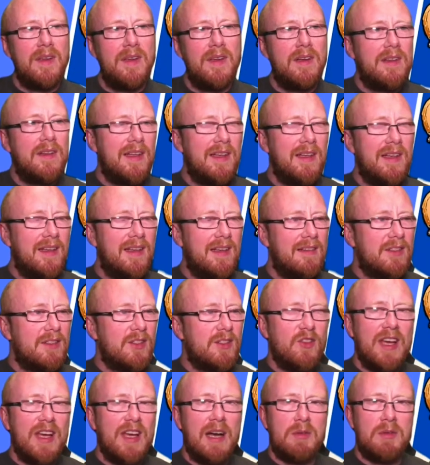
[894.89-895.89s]
The
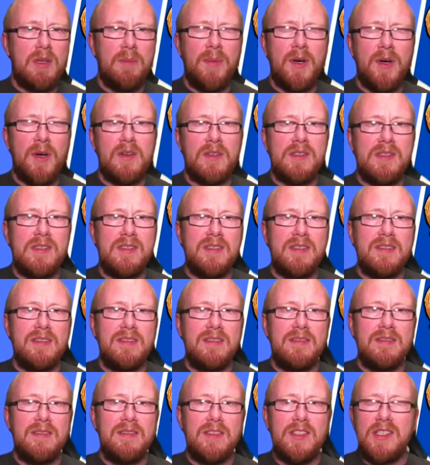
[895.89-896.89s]
straight out the box
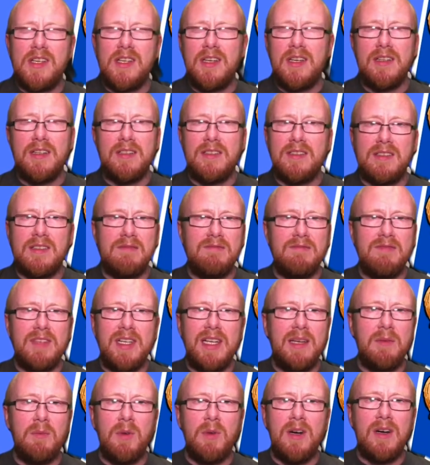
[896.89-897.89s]
SER doesn't
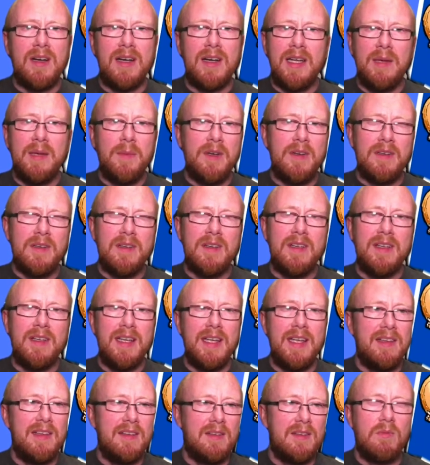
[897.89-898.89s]
really work anymore. You
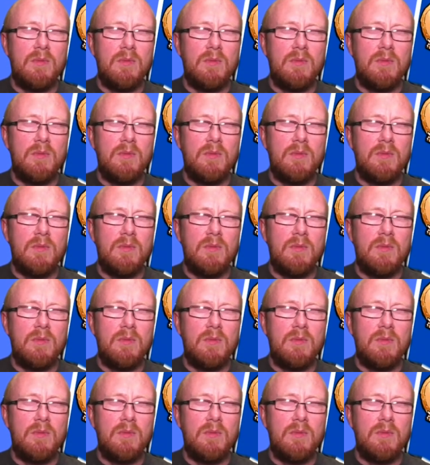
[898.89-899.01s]
need yeah.